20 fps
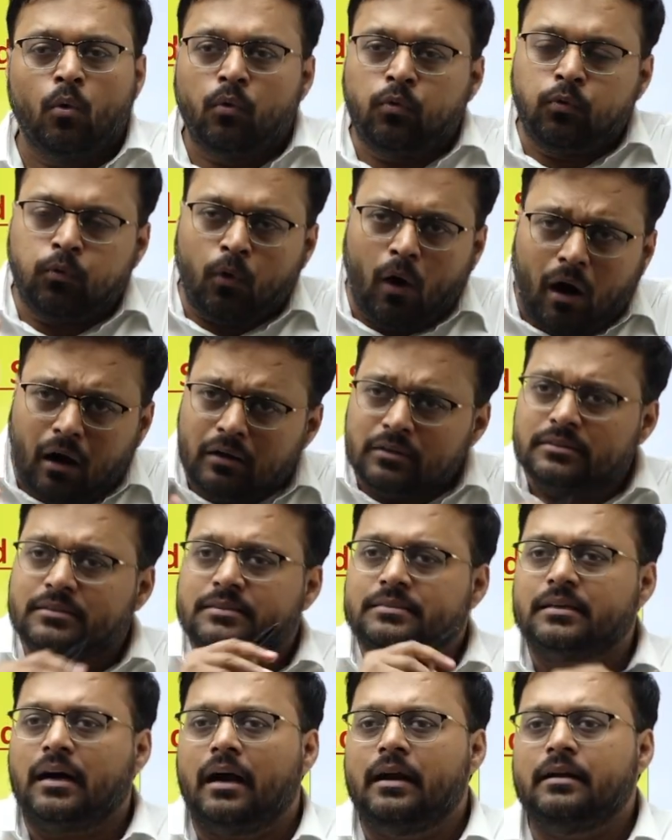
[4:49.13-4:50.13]

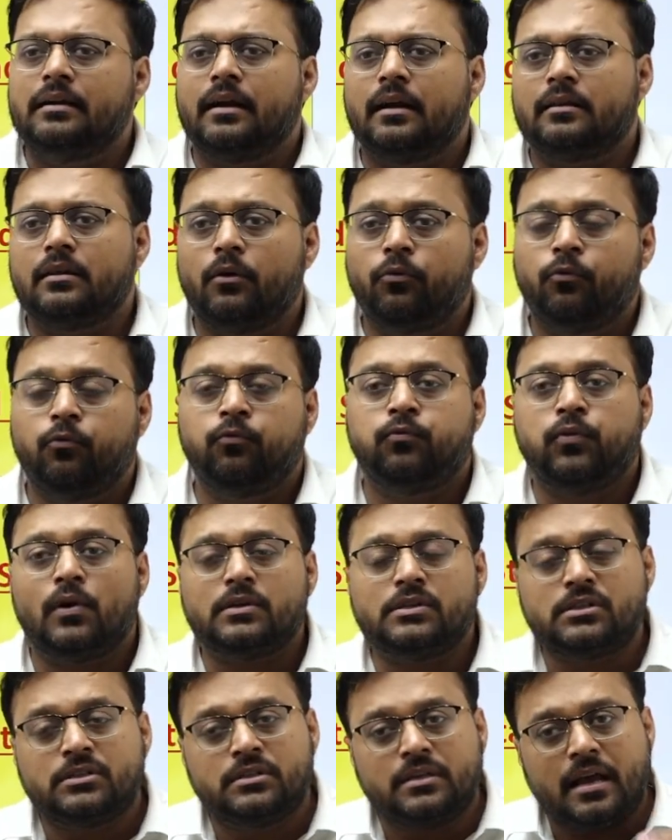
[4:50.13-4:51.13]
falls under the
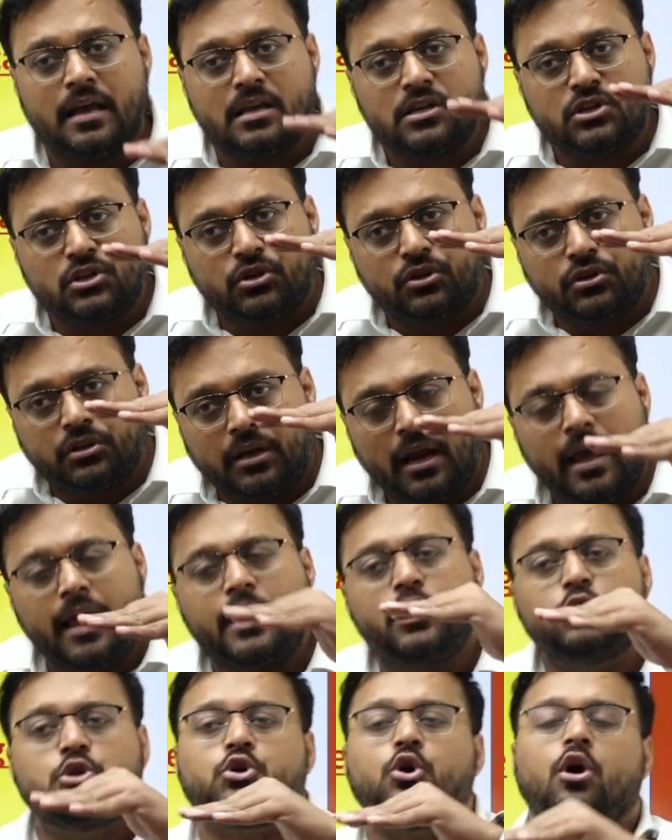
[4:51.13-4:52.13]
first
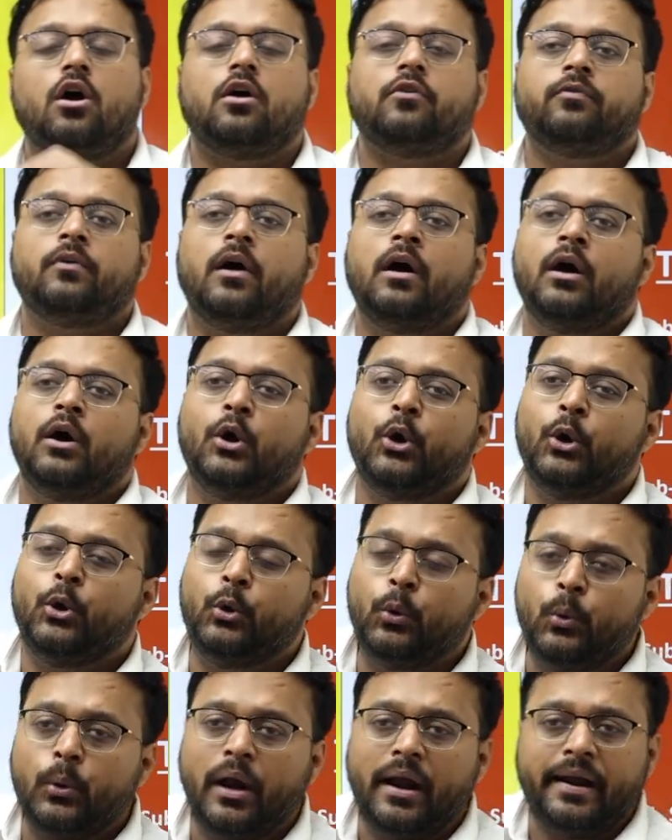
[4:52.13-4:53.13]
stage of
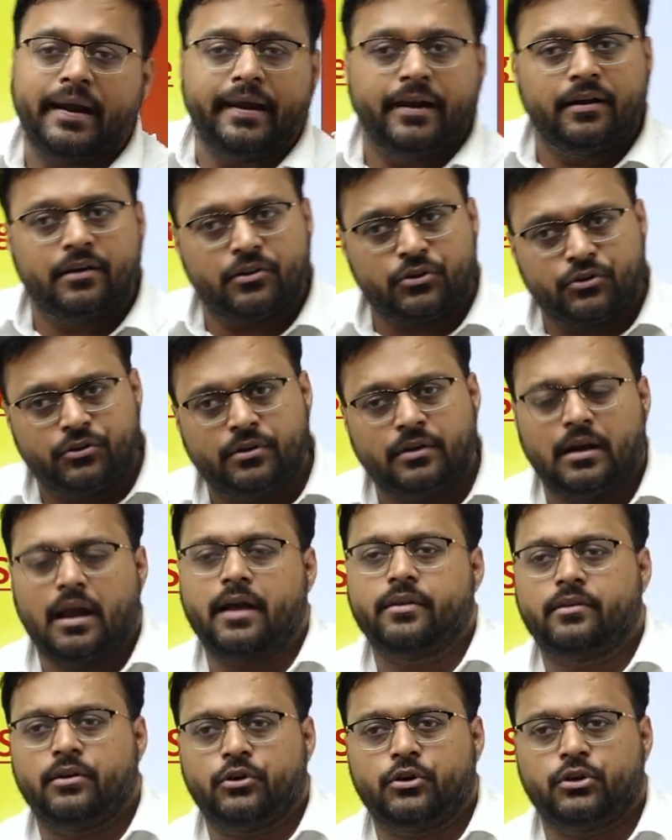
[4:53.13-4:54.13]
rural
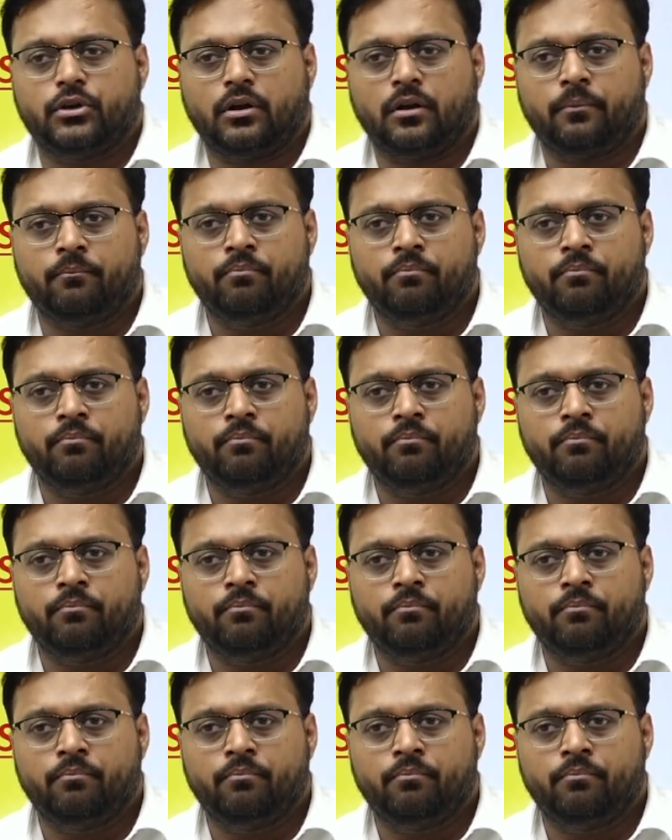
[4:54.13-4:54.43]
industrialization.